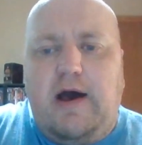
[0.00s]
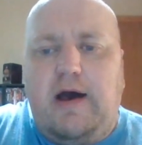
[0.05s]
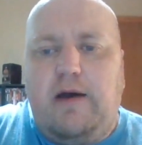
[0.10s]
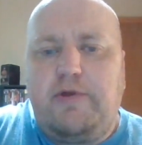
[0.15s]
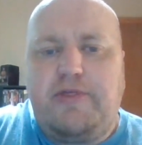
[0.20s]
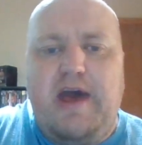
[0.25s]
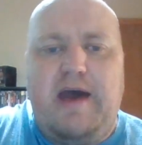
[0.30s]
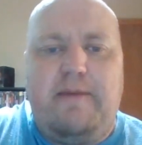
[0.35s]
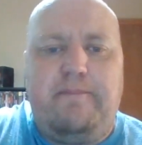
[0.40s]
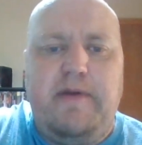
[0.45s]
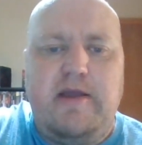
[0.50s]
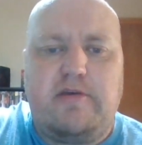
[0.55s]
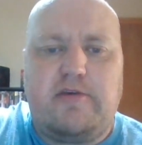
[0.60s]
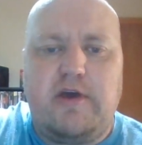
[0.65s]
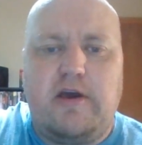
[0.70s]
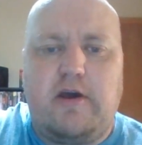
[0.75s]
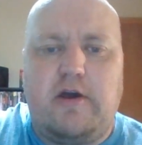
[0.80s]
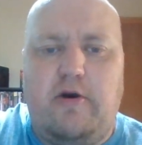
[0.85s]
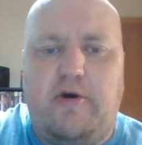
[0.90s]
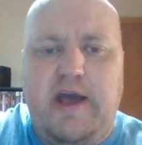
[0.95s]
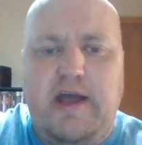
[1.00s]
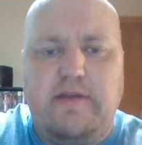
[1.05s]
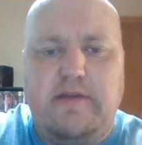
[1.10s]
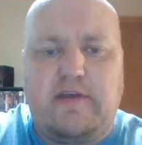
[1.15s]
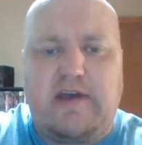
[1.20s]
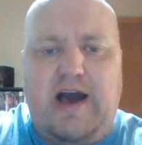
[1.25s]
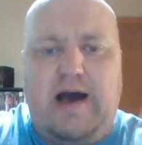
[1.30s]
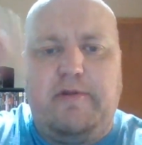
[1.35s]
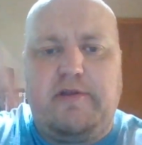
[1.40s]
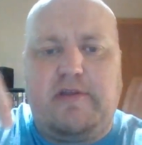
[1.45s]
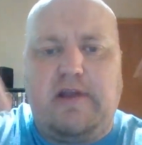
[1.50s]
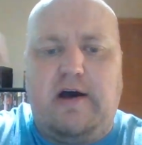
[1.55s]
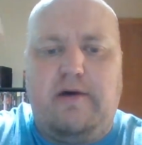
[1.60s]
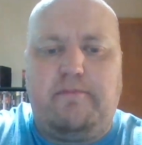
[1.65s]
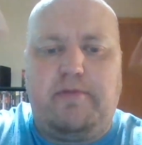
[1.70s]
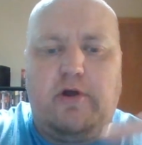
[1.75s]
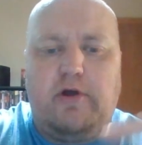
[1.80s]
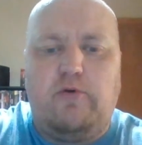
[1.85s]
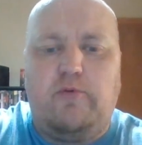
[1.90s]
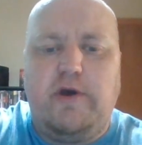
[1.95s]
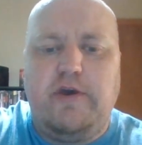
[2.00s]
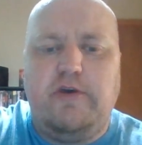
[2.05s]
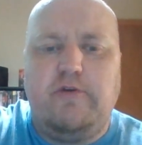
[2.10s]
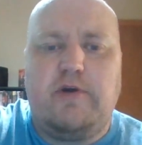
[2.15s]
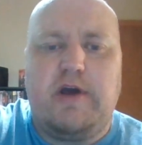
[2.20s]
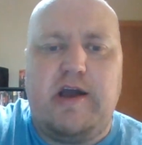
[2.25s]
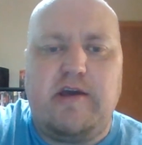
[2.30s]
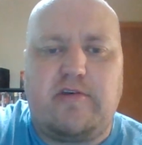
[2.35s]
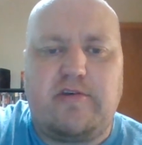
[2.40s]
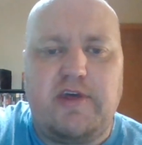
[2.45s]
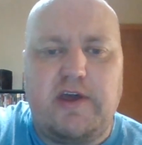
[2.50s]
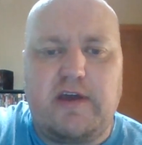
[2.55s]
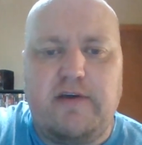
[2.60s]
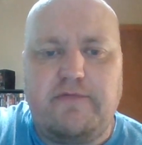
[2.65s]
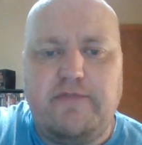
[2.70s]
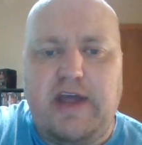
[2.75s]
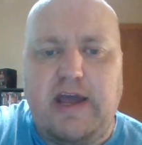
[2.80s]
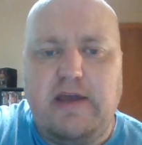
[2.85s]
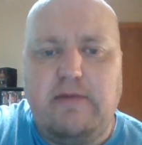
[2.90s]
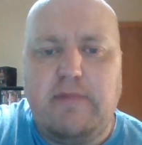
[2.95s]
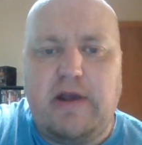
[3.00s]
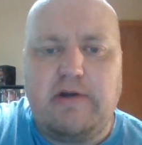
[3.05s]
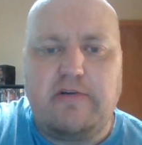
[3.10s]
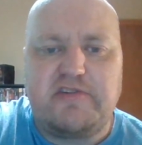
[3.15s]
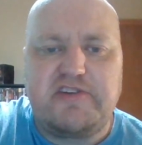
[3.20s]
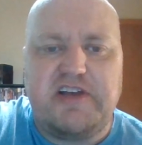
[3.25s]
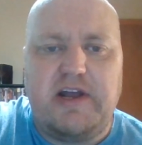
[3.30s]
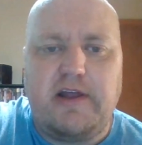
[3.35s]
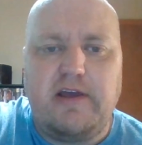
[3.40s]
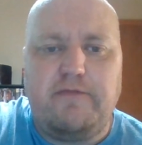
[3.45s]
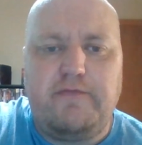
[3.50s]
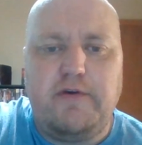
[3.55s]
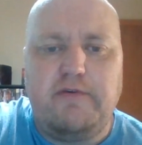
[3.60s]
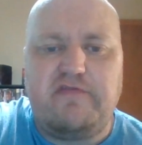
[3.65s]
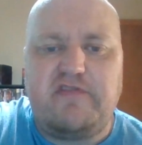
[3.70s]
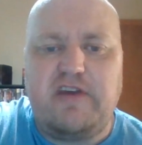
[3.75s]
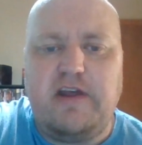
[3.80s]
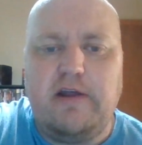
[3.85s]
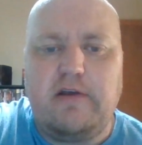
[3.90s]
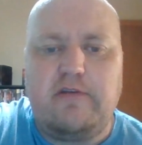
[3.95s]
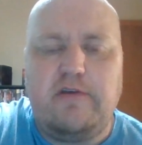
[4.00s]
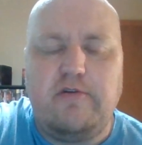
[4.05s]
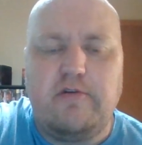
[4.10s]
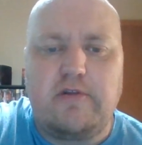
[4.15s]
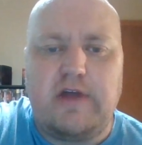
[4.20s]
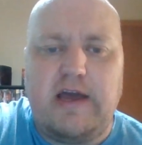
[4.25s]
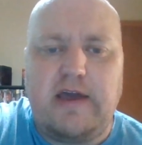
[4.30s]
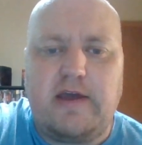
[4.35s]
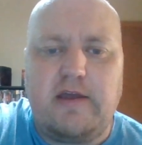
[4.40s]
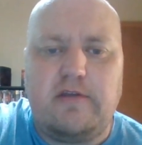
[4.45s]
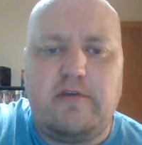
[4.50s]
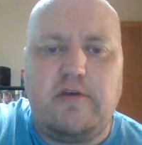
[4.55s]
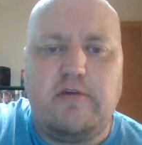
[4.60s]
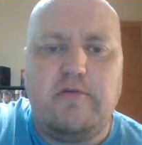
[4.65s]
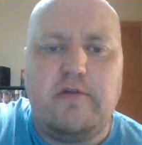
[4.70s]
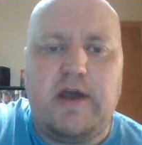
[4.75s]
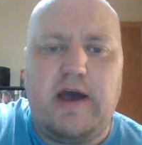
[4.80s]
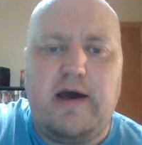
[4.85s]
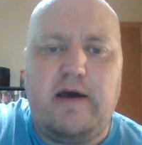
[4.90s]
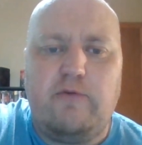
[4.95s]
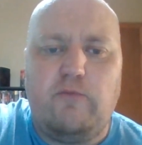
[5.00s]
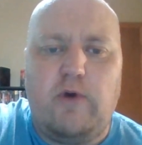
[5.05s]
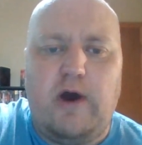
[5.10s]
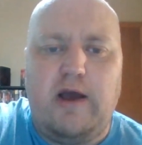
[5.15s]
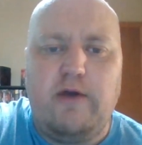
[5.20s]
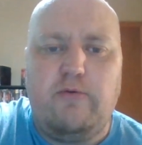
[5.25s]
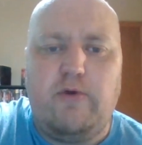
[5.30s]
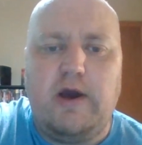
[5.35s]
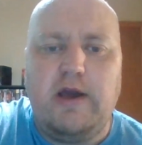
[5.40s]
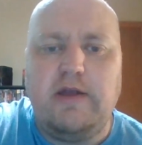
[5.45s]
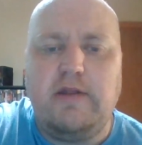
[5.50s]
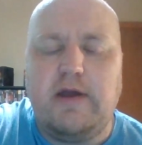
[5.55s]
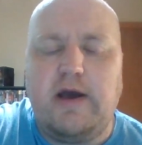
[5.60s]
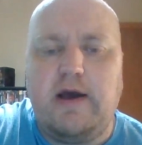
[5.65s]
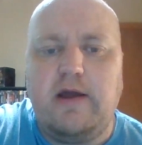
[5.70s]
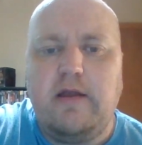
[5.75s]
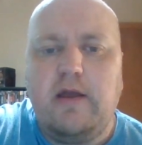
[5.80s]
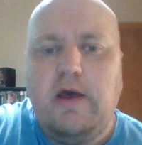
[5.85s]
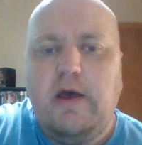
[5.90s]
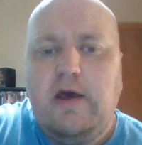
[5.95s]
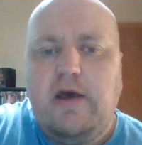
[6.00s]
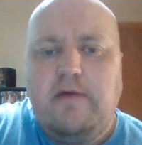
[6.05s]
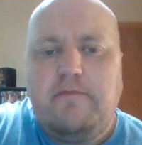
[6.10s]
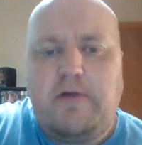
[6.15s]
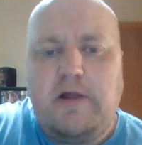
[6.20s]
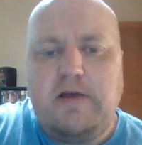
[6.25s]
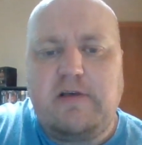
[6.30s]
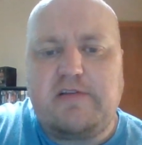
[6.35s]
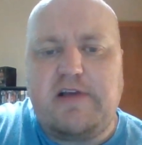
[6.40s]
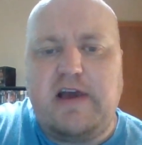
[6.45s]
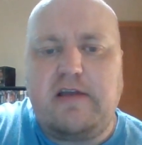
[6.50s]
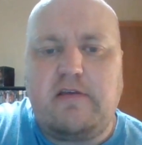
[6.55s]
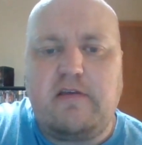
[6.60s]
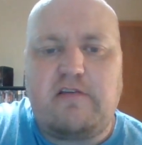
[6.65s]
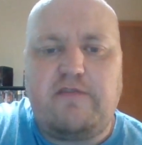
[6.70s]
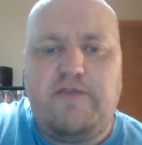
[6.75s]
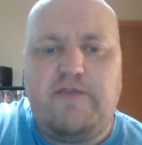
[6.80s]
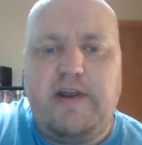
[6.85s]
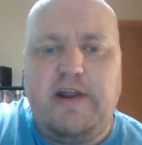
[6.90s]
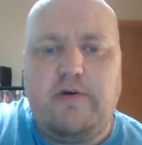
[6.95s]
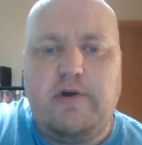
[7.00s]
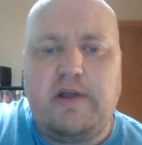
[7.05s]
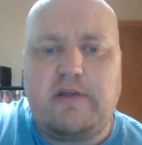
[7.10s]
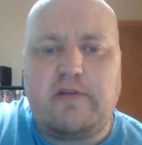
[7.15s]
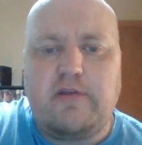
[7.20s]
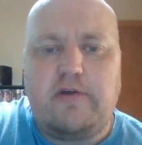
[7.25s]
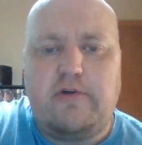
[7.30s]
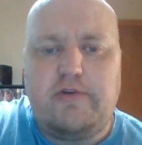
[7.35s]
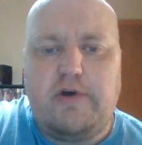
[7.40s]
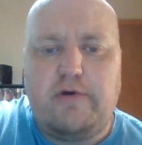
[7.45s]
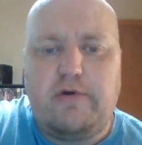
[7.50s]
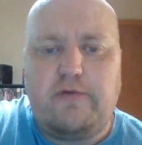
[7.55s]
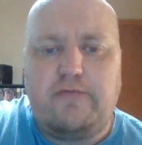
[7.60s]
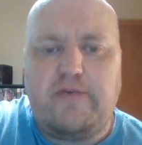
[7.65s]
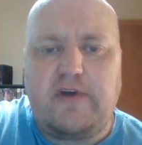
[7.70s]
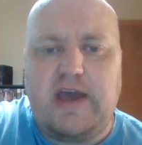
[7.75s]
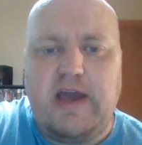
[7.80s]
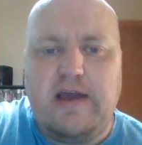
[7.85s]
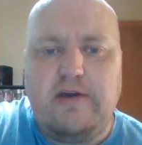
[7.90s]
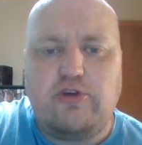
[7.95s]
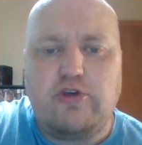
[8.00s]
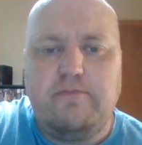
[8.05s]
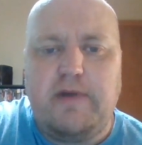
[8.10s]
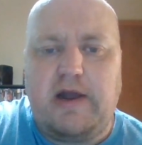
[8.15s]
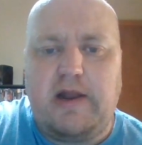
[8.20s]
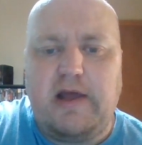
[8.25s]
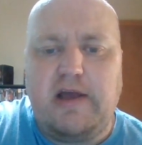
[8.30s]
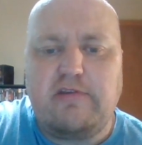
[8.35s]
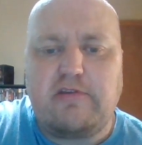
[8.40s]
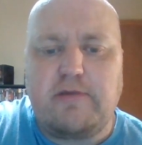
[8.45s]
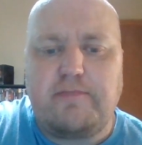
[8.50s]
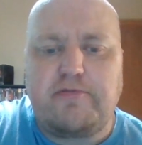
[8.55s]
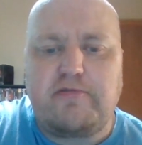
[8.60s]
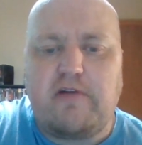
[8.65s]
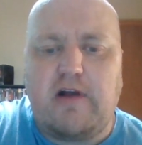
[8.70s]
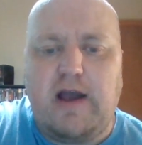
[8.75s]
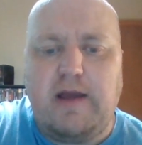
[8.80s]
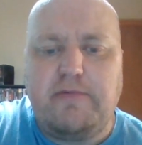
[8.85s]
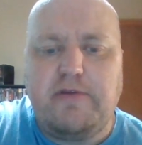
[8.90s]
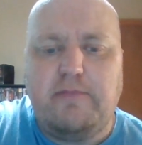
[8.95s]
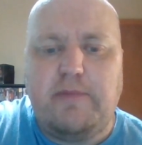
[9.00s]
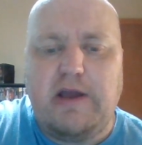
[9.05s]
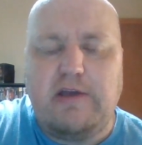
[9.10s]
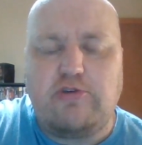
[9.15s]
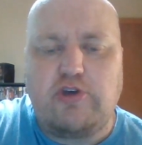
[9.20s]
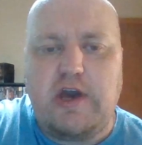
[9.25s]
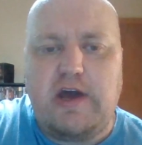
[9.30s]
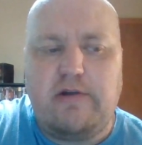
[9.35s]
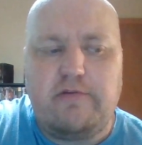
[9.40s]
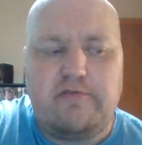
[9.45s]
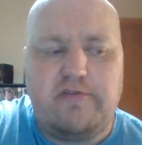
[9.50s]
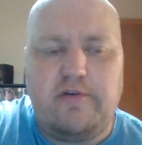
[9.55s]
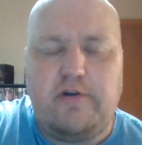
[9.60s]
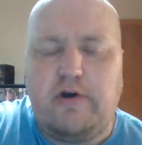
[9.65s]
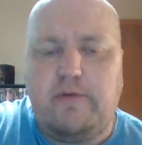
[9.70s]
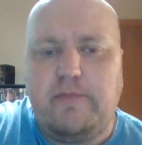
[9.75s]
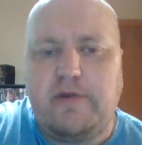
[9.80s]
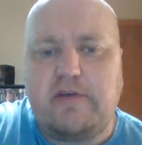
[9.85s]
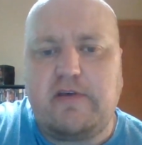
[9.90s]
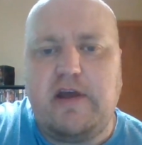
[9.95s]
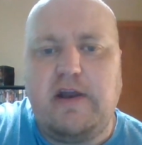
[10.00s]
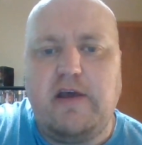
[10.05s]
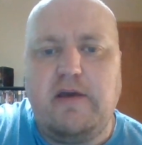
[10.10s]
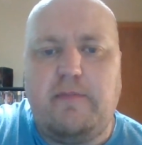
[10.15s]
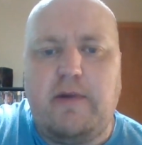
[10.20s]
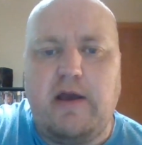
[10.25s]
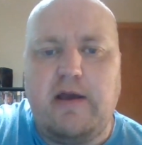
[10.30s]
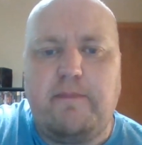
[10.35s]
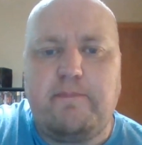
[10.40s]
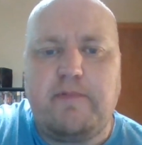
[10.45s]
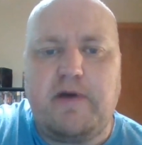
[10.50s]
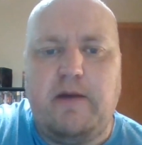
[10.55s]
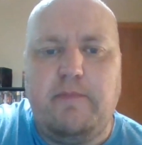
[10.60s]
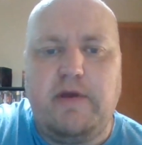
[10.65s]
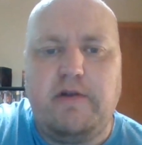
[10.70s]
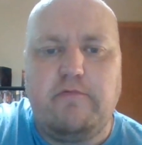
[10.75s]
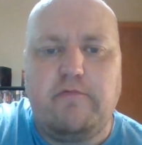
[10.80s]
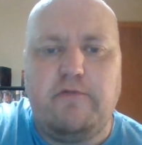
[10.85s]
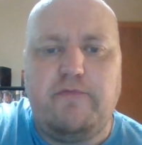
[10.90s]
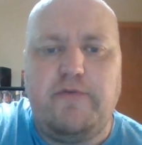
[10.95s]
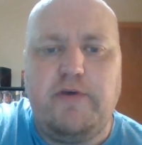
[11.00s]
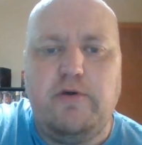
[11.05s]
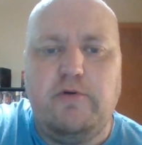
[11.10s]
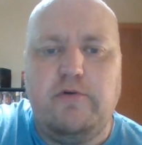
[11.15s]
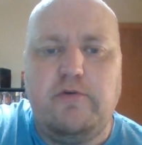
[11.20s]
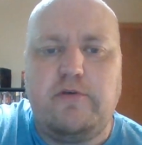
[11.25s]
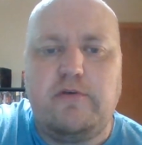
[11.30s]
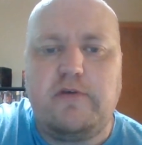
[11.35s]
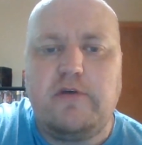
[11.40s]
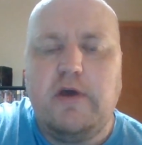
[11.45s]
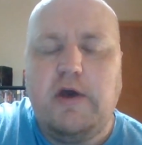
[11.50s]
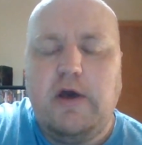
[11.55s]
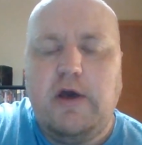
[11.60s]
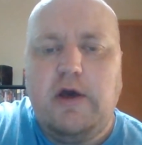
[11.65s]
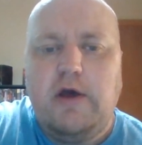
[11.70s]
with that being said, go ahead and comment down below what you guys think of Nightmare City. If you've seen it, do you like it? Do you not? Why not? Please like this video, hit the little notification bell, and subscribe to my channel so you don't miss any of my upcoming reviews